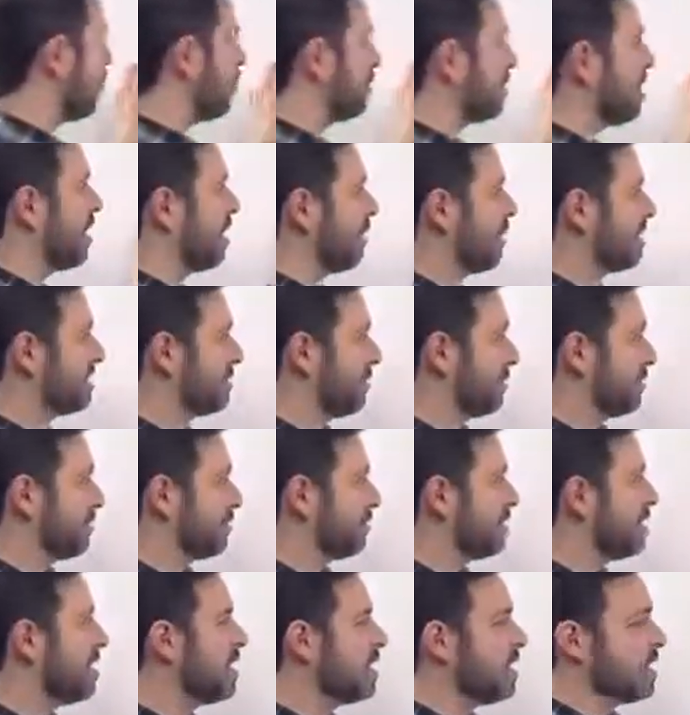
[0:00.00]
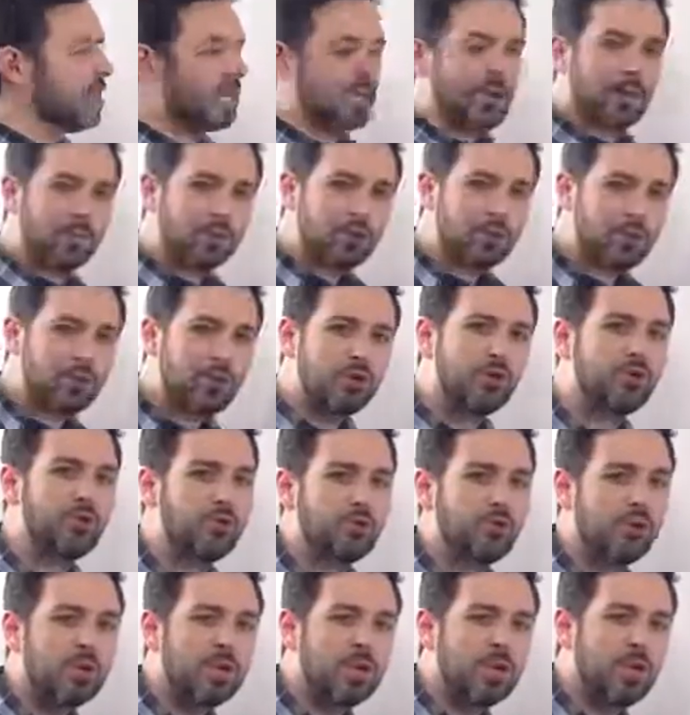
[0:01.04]
We'll talk about some of those. Number
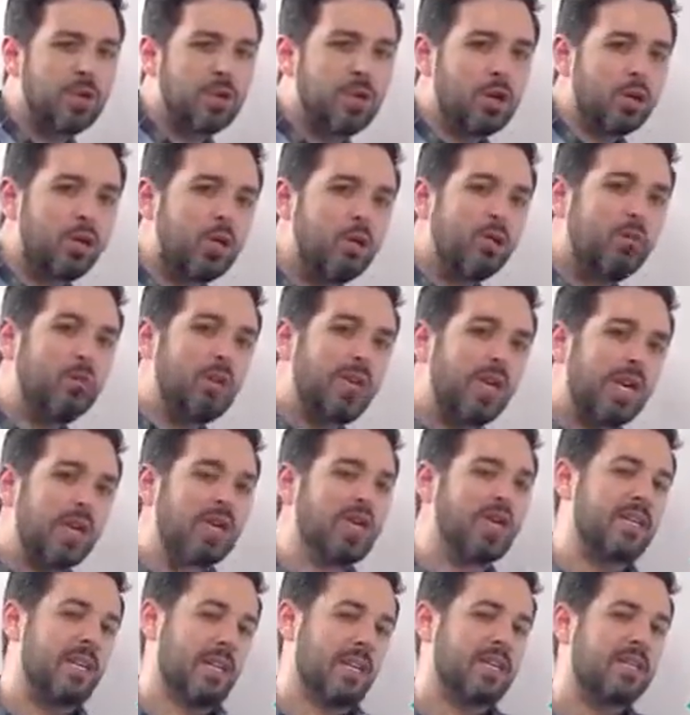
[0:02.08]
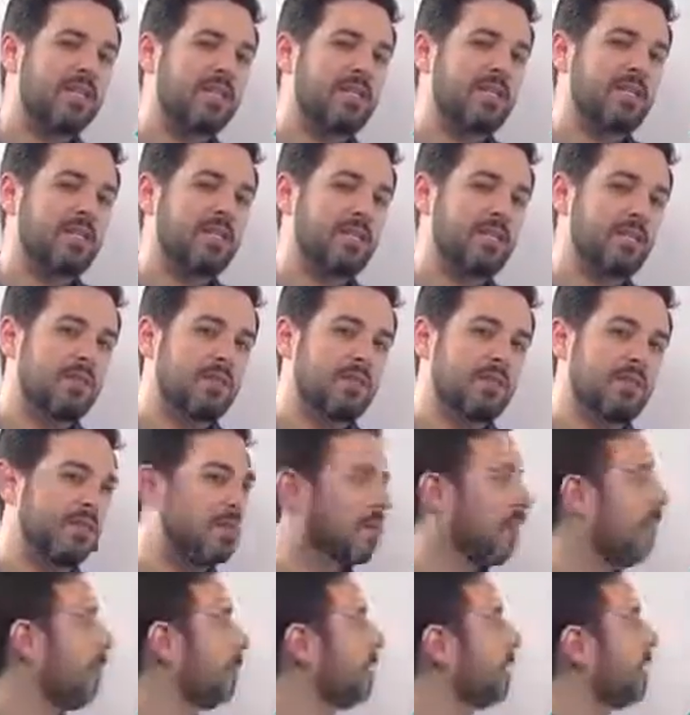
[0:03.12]
2, uniqueness
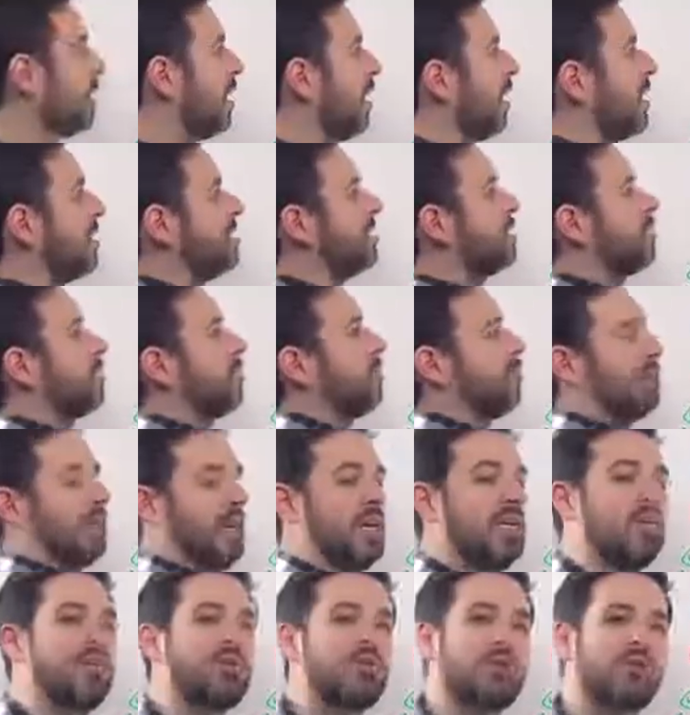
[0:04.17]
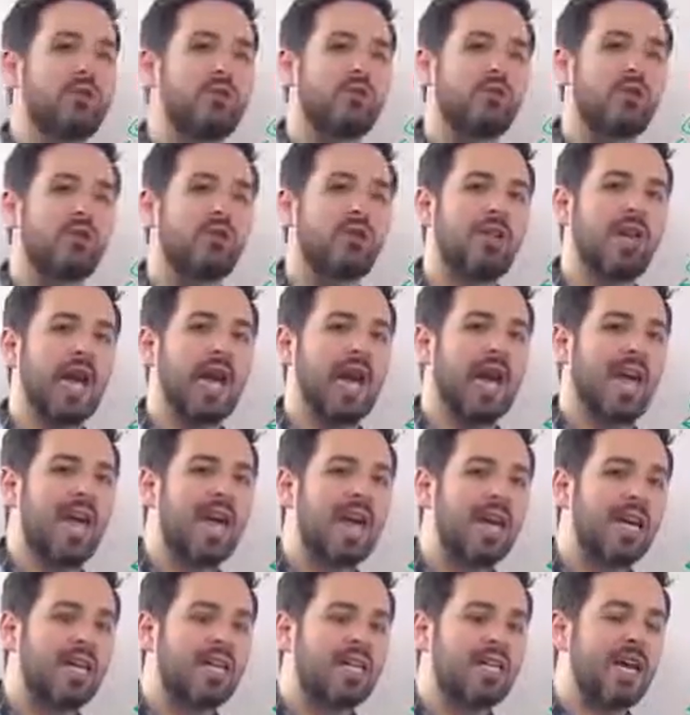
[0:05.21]
applies to both internal
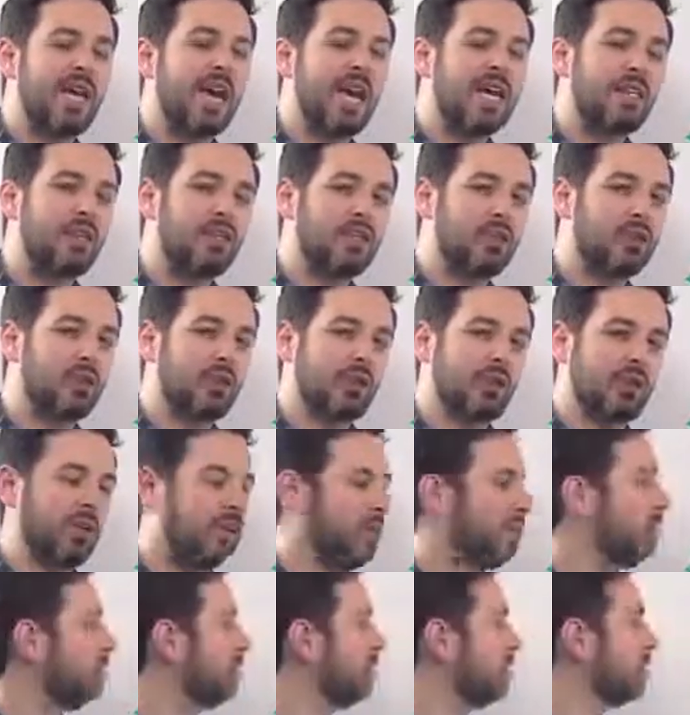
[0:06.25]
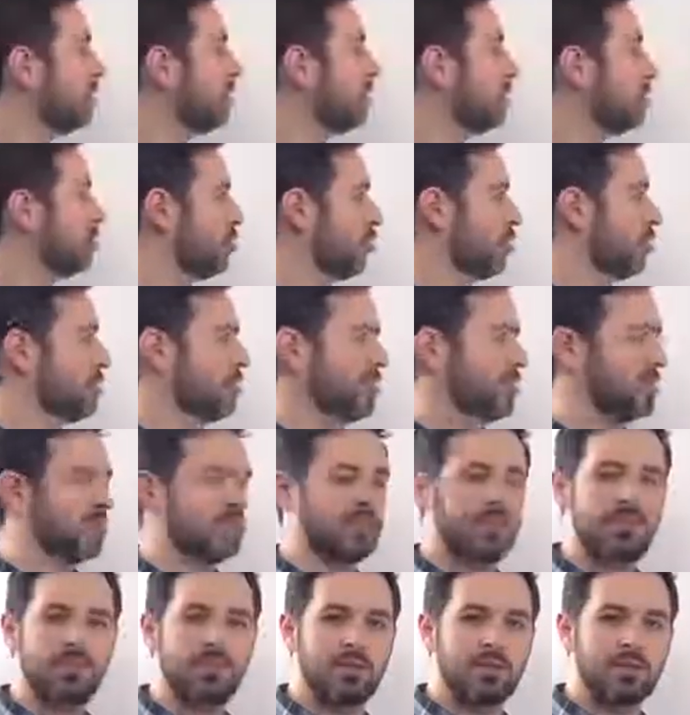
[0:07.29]
and external
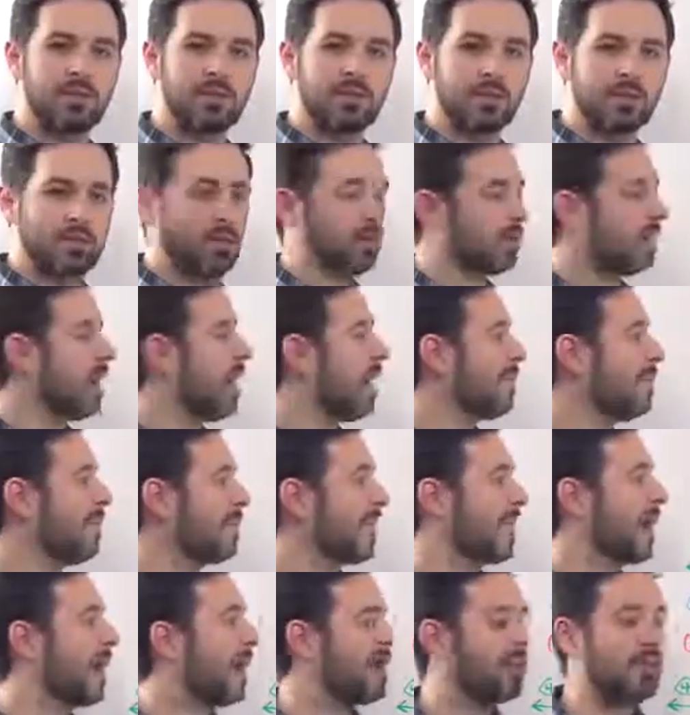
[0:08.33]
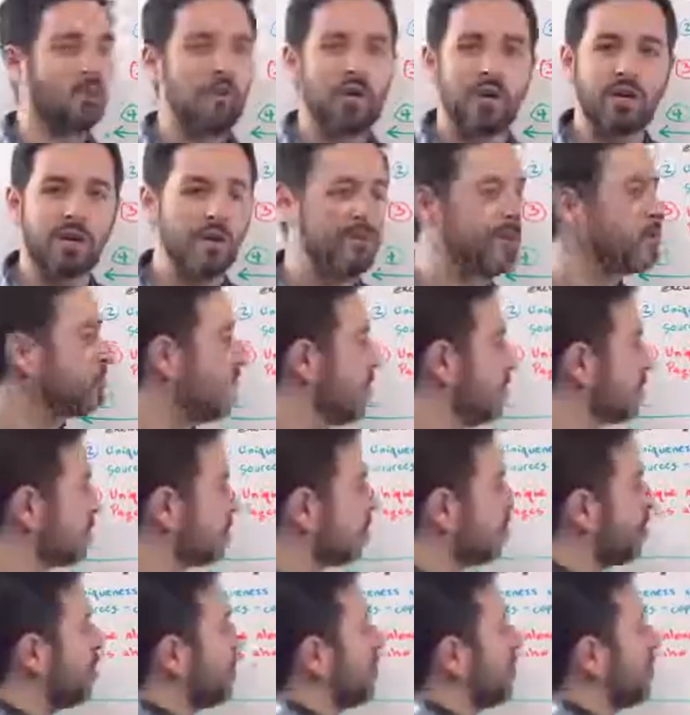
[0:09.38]
sources. So copying either one can be trouble. So it